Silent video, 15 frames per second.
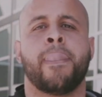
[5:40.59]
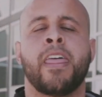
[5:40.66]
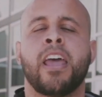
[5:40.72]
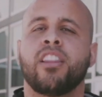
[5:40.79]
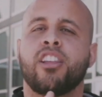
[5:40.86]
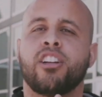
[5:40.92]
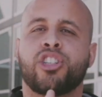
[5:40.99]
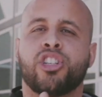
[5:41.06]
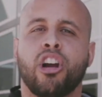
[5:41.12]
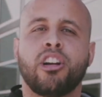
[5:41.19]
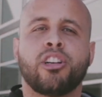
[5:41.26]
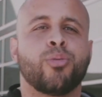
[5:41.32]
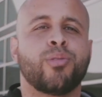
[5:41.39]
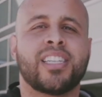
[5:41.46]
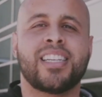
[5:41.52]
The church
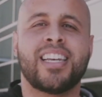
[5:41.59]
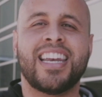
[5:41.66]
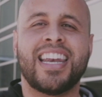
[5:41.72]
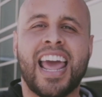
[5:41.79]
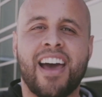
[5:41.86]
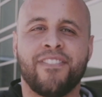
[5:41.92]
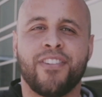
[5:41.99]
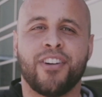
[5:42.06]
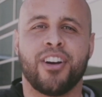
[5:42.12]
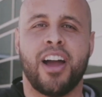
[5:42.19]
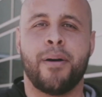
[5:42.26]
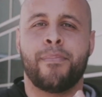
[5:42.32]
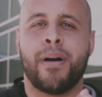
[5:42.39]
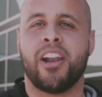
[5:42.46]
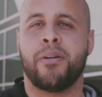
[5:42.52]
was never
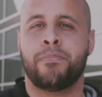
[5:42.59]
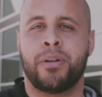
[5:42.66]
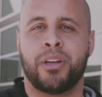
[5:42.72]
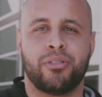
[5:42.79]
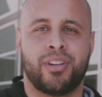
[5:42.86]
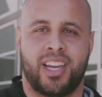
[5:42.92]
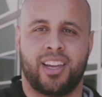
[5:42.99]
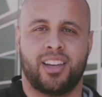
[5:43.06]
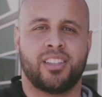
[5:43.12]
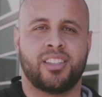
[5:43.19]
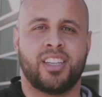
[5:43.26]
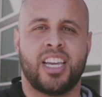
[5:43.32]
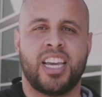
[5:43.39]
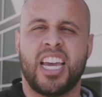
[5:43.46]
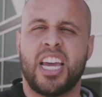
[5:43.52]
about a building.
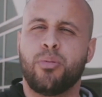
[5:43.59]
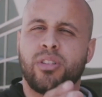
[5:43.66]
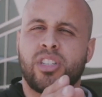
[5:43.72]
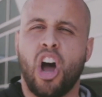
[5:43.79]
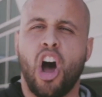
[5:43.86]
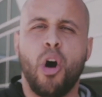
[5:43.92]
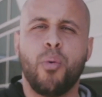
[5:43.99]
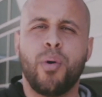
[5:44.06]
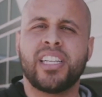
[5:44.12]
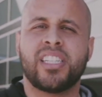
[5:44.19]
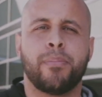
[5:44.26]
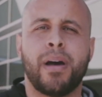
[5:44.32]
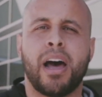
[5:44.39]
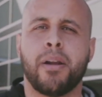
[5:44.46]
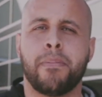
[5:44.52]
It was always
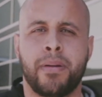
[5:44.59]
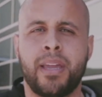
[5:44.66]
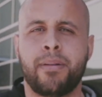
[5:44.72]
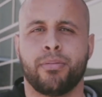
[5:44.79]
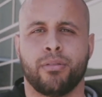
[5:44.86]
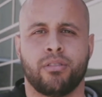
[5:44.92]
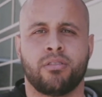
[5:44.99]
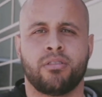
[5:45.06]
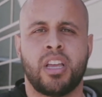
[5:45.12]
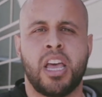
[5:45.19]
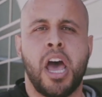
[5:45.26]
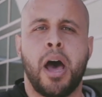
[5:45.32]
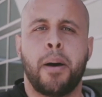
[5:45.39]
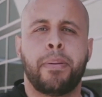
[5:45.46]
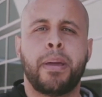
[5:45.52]
about a people
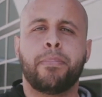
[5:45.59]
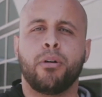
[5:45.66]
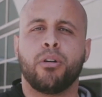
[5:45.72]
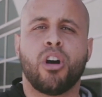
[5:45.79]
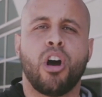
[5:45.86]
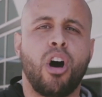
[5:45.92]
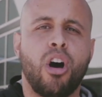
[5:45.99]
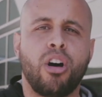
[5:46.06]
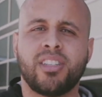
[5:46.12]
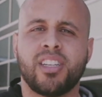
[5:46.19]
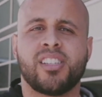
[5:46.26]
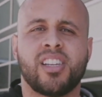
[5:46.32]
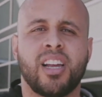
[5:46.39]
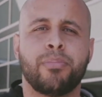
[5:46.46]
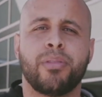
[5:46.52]
called to
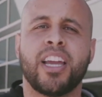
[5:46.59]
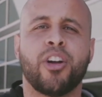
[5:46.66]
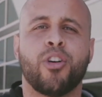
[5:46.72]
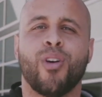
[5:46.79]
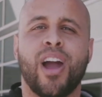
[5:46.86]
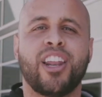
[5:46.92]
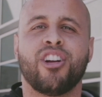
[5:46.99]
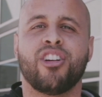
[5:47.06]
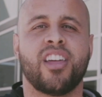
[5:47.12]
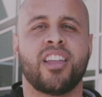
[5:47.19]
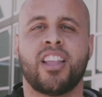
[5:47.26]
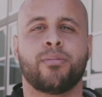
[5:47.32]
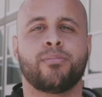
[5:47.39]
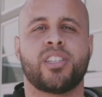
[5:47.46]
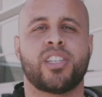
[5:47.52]
something greater than
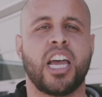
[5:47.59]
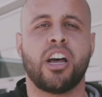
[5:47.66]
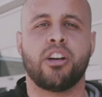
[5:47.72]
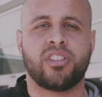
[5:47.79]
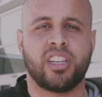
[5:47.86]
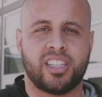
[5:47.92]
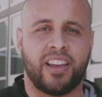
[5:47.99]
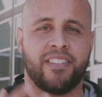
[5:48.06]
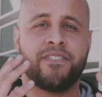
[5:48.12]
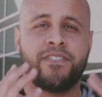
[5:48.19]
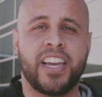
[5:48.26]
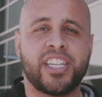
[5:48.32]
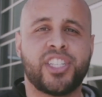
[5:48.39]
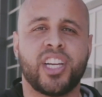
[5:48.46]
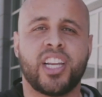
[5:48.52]
themselves. It's a
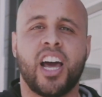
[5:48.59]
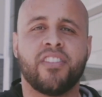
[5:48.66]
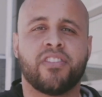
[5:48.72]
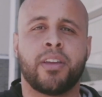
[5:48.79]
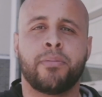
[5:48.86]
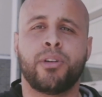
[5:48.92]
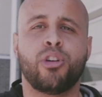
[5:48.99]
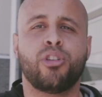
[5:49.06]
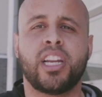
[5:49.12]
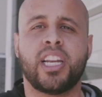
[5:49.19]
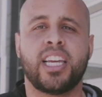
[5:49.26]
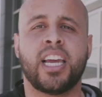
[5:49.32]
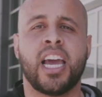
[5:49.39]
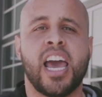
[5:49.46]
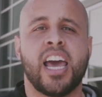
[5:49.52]
vision of
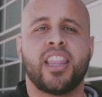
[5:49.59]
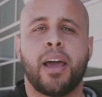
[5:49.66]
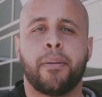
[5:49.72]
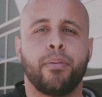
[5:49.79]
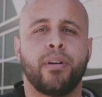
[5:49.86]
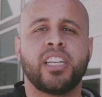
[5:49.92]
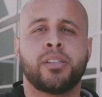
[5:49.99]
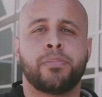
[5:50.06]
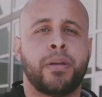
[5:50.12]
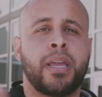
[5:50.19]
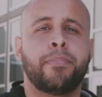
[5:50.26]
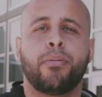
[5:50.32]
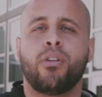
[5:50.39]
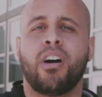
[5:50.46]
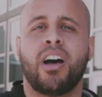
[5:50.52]
community that brings
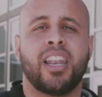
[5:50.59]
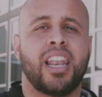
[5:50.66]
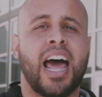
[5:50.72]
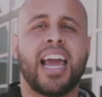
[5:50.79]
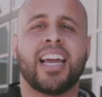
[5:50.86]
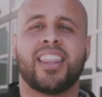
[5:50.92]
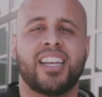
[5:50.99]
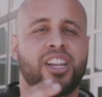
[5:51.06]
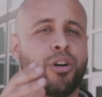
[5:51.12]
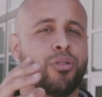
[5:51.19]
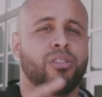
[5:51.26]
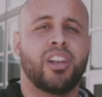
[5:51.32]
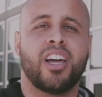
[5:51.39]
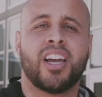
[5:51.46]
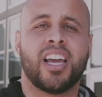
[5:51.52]
people alike that don't
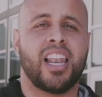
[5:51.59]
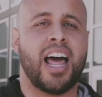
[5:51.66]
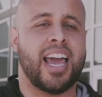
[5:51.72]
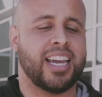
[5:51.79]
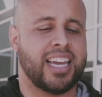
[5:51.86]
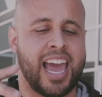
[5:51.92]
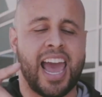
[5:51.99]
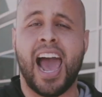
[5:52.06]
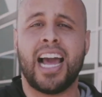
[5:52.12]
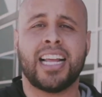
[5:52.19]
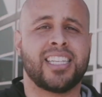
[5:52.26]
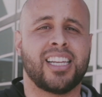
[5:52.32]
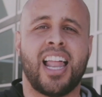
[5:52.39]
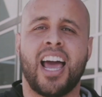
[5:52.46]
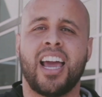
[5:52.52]
look alike, act
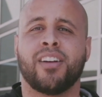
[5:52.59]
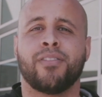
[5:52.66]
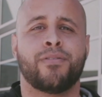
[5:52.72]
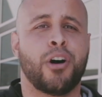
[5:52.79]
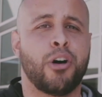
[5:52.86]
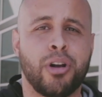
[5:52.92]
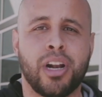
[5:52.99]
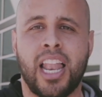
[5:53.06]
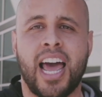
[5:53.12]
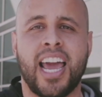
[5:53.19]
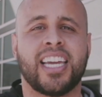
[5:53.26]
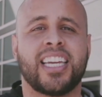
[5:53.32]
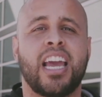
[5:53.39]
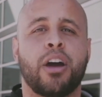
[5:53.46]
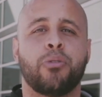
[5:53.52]
alike, vote
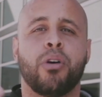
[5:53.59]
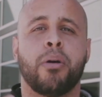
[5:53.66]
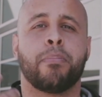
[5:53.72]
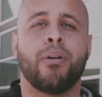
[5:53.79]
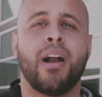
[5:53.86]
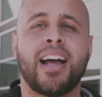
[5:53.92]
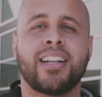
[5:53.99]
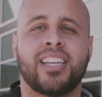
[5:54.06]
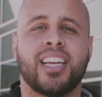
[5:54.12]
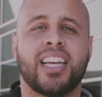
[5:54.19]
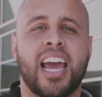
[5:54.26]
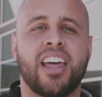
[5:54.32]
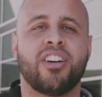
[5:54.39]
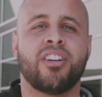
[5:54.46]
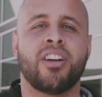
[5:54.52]
alike, yet we're brought
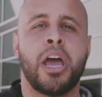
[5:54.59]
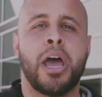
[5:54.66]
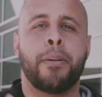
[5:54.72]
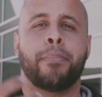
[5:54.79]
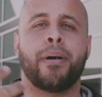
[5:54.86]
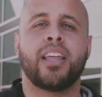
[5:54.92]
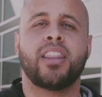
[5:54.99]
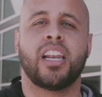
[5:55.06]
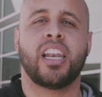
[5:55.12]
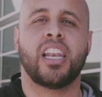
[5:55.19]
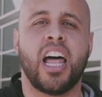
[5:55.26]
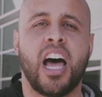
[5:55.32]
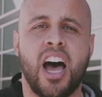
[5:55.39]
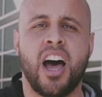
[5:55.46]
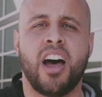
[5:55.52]
together by the
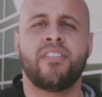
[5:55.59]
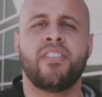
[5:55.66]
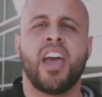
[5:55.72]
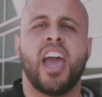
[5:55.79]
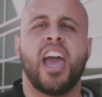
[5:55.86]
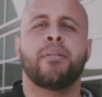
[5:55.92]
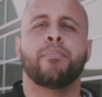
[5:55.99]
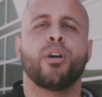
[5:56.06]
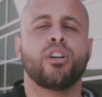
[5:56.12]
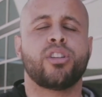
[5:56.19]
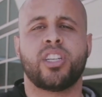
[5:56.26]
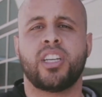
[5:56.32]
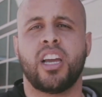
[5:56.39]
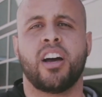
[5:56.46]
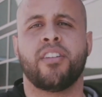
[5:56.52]
love and
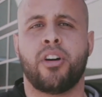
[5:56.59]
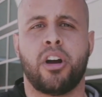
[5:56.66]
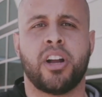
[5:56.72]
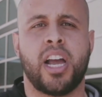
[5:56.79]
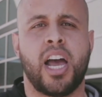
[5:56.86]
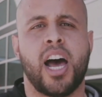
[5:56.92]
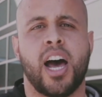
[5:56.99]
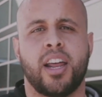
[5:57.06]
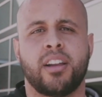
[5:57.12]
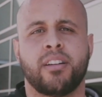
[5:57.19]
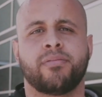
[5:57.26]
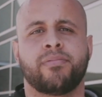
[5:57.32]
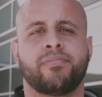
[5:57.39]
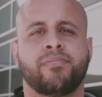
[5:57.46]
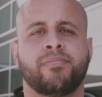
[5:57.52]
mercy of our God.
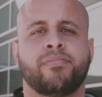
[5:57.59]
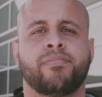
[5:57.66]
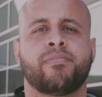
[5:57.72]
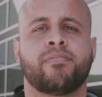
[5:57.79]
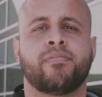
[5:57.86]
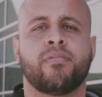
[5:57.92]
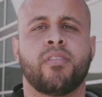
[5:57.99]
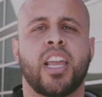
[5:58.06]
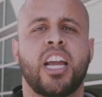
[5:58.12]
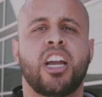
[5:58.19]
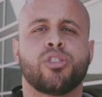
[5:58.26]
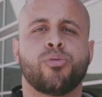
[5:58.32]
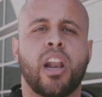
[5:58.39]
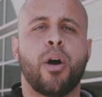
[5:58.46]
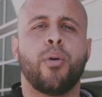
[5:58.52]
Here's
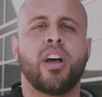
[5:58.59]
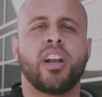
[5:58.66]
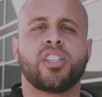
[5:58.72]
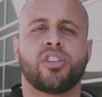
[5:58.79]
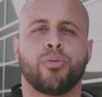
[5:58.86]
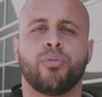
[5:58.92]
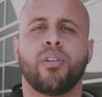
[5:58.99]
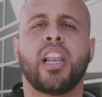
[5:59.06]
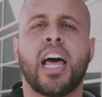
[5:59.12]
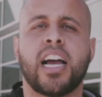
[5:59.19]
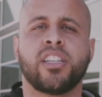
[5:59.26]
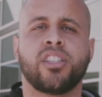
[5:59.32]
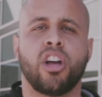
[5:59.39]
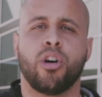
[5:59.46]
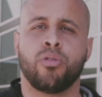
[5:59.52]
what I want us to
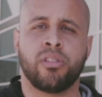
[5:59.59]
realize, though.